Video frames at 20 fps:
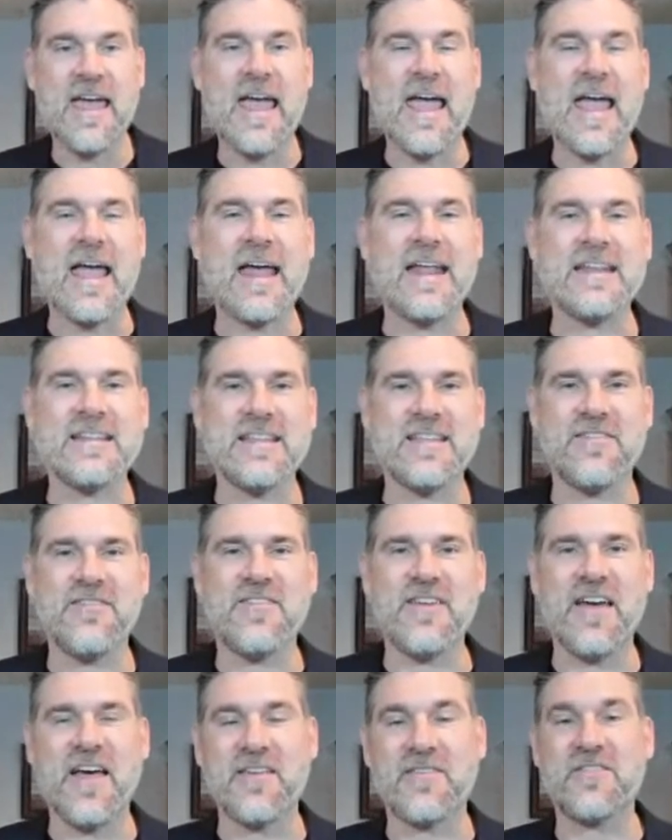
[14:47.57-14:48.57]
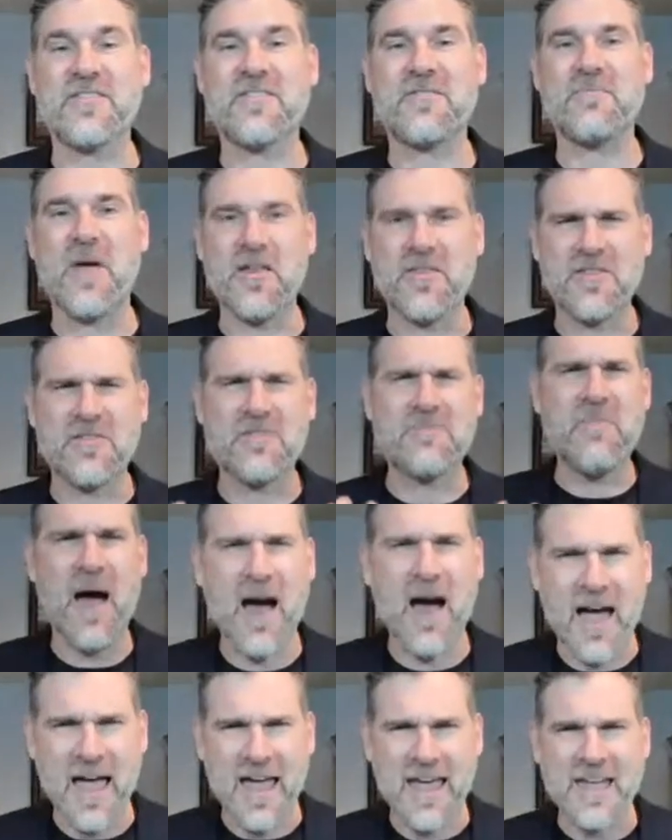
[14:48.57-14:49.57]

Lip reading: And a spy,